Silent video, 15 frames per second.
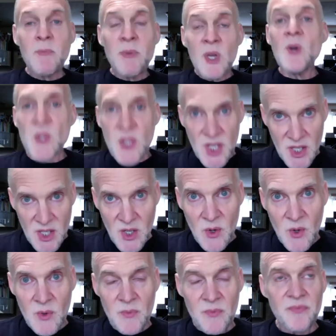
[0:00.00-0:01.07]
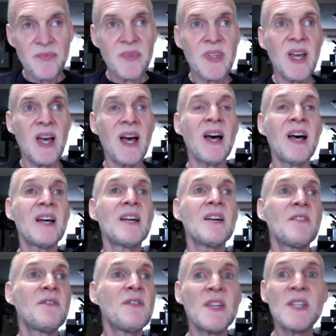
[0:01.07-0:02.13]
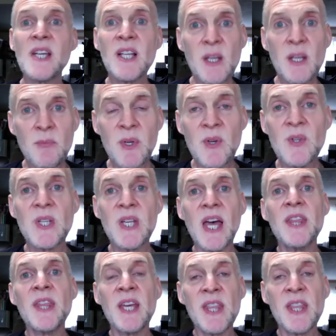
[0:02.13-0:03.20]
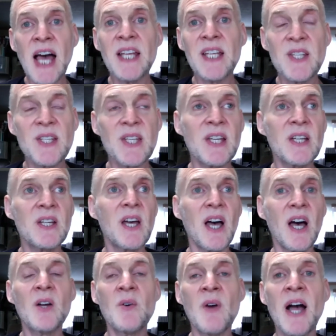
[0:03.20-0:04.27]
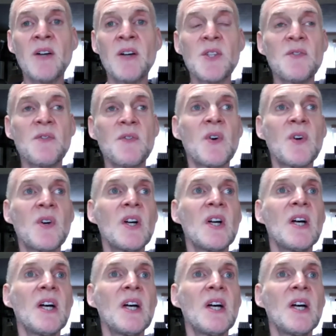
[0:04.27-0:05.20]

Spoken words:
abusing you, physical abuse, I think that is a grounds for,